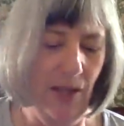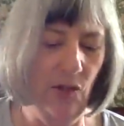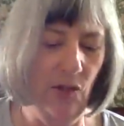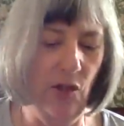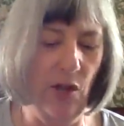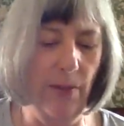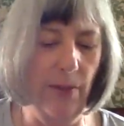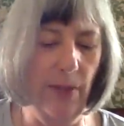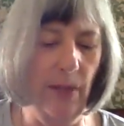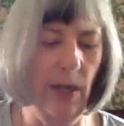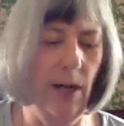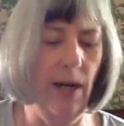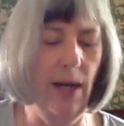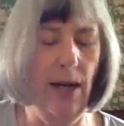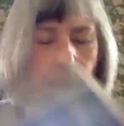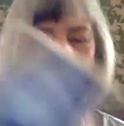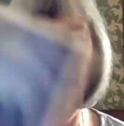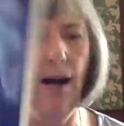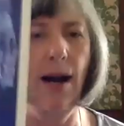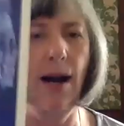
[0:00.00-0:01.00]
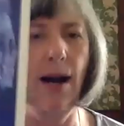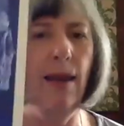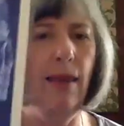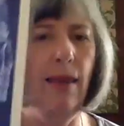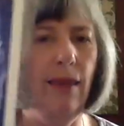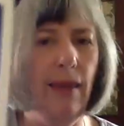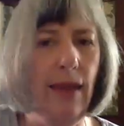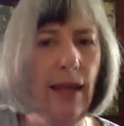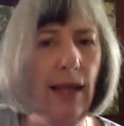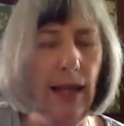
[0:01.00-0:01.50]
Gemini, I
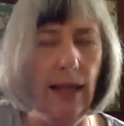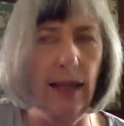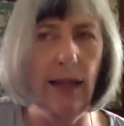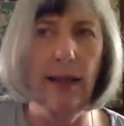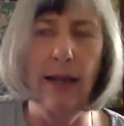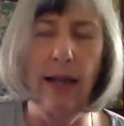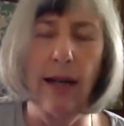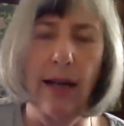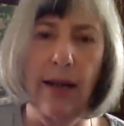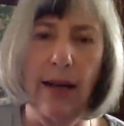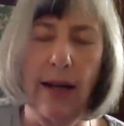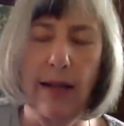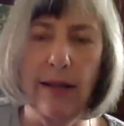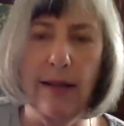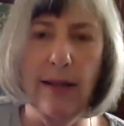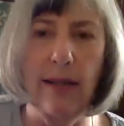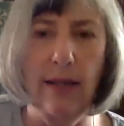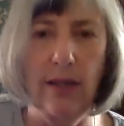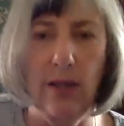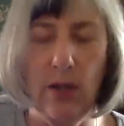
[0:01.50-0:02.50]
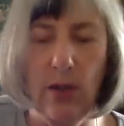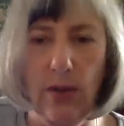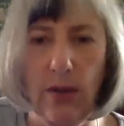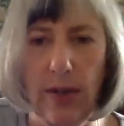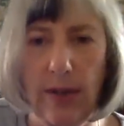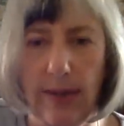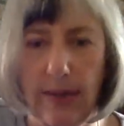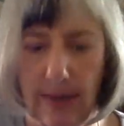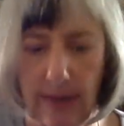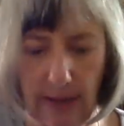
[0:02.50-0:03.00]
think, now that's
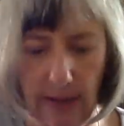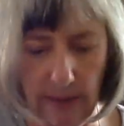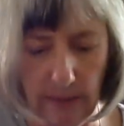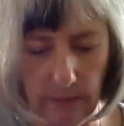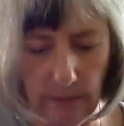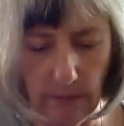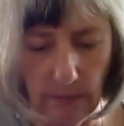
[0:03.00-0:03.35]
interesting